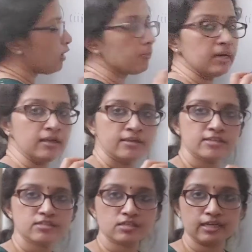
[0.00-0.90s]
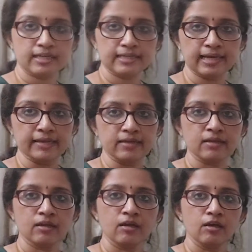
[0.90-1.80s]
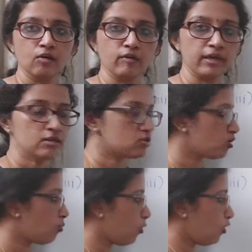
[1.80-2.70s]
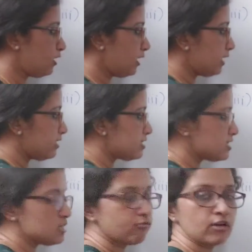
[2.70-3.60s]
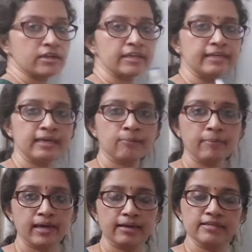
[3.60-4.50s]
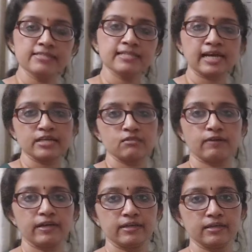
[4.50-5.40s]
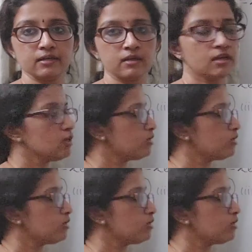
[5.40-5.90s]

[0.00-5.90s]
form a straight line. Okay, so both the conditions for linear pair is satisfied here.